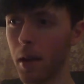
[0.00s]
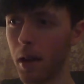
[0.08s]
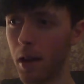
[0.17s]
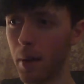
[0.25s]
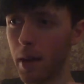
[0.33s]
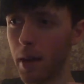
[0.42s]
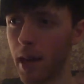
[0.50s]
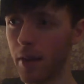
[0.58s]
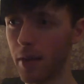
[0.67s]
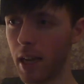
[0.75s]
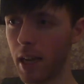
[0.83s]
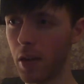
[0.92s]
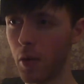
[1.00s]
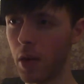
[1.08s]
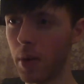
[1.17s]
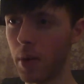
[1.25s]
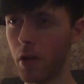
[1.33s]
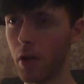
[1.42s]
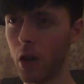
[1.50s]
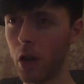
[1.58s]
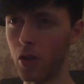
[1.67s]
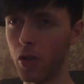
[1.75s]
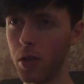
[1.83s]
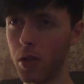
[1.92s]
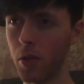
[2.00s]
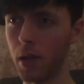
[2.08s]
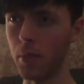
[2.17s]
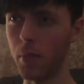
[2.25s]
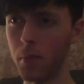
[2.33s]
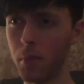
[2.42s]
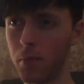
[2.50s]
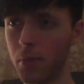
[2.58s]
but I have gained quite a bit of knowledge, and so I'm